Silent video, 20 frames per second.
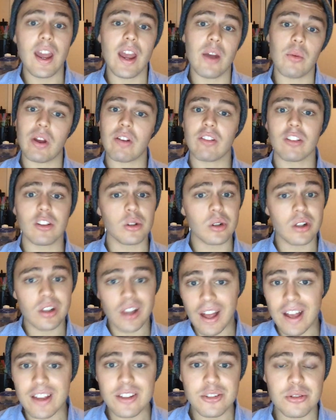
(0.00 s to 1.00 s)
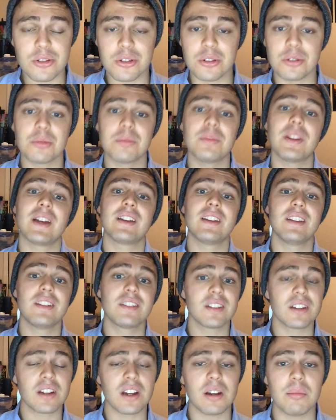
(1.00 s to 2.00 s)
And we have a little classroom that
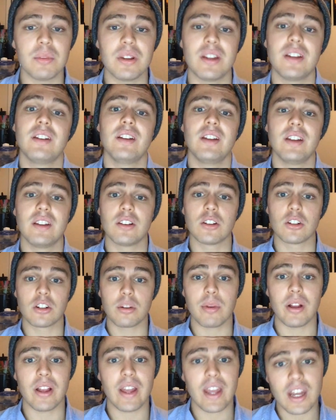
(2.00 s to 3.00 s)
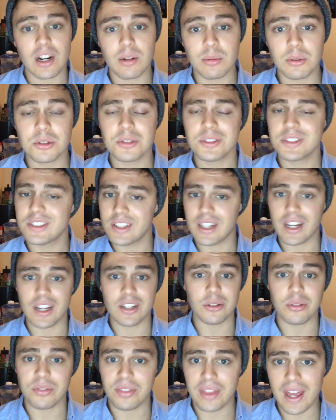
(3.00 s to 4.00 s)
kids can come in and learn about animals. You
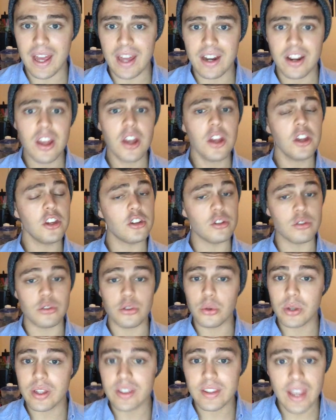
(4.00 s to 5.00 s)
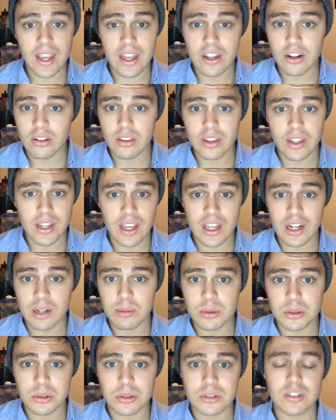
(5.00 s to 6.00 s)
gotta do that. You do get to handle the
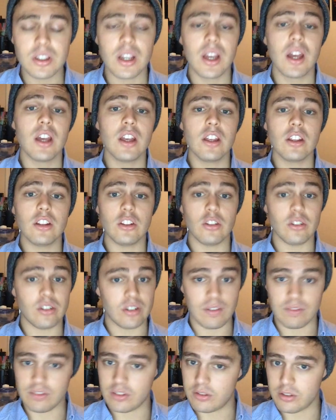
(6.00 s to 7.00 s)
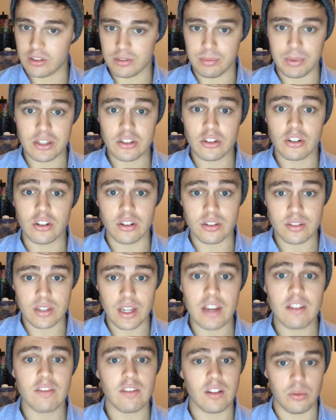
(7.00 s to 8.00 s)
animals. You have to just make sure you're
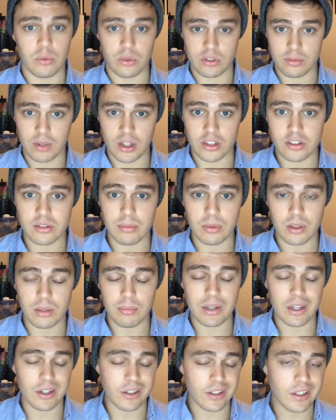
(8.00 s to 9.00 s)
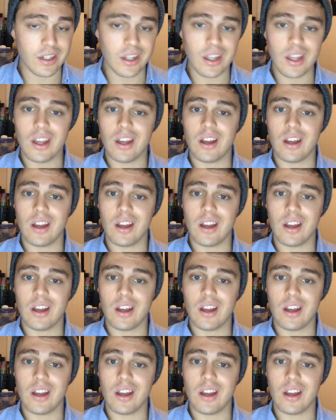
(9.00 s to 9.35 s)
safe and responsible about it.